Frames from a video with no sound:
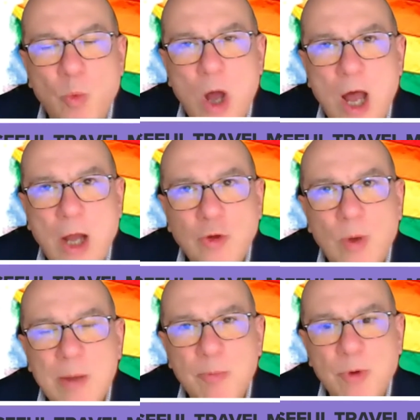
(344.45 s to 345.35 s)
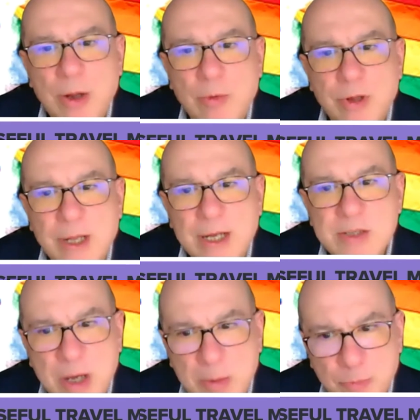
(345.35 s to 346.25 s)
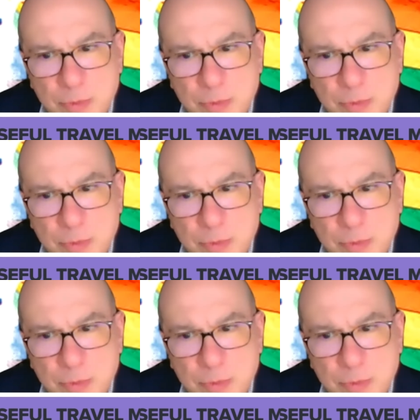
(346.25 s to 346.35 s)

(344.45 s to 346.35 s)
How do I prioritize my